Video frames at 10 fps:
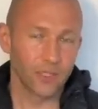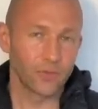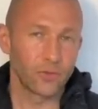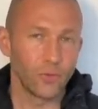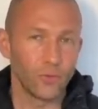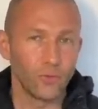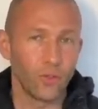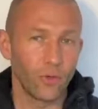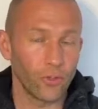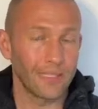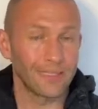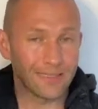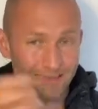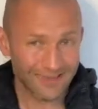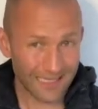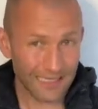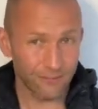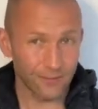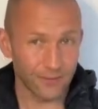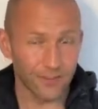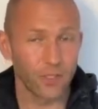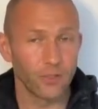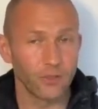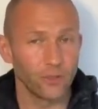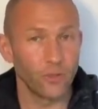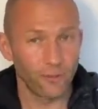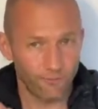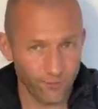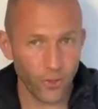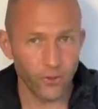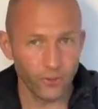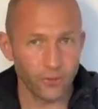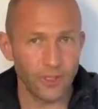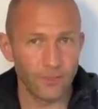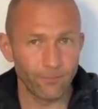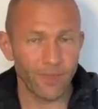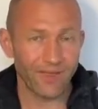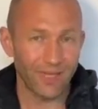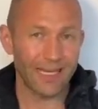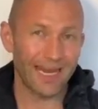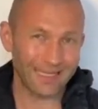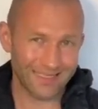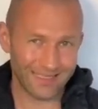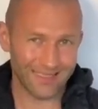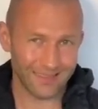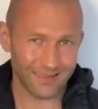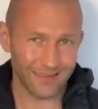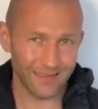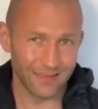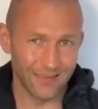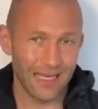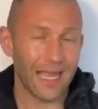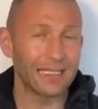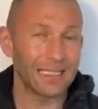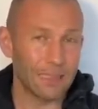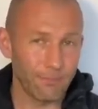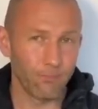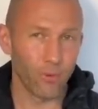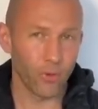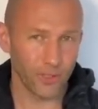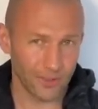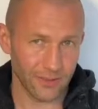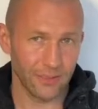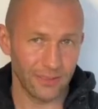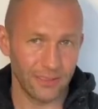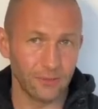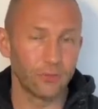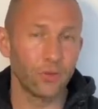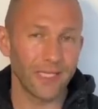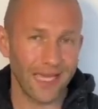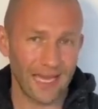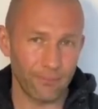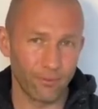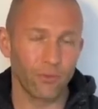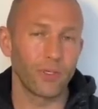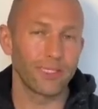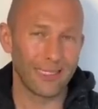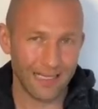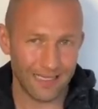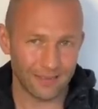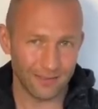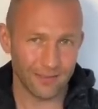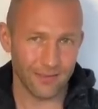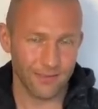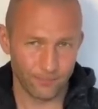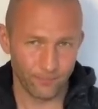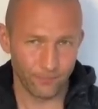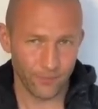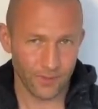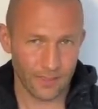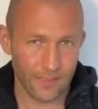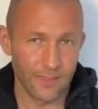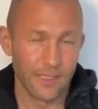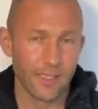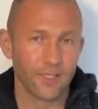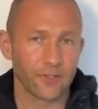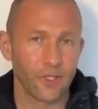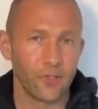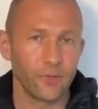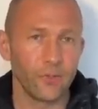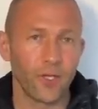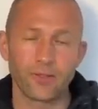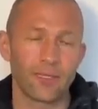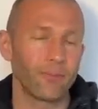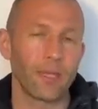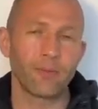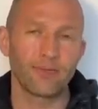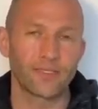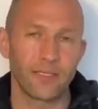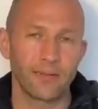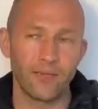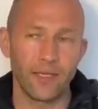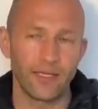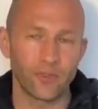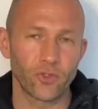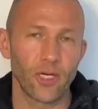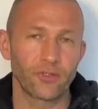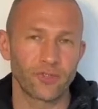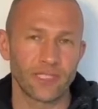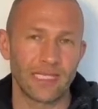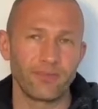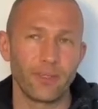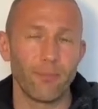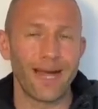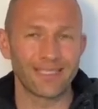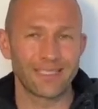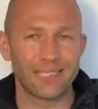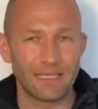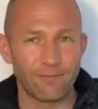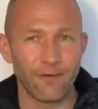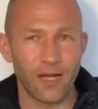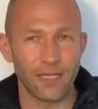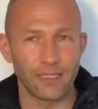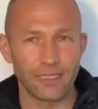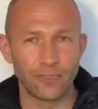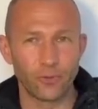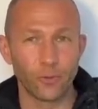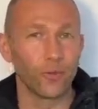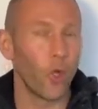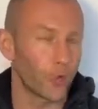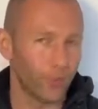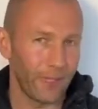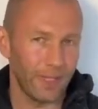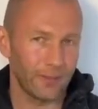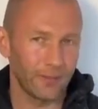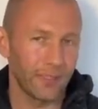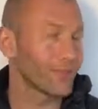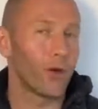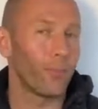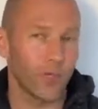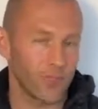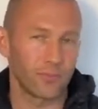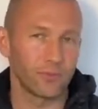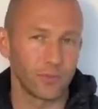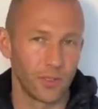to, or you can save it to the phone and then access it and import it into the app when it asks. Okay, so some people have said that they tried to save the master key file into Notepad. That's not possible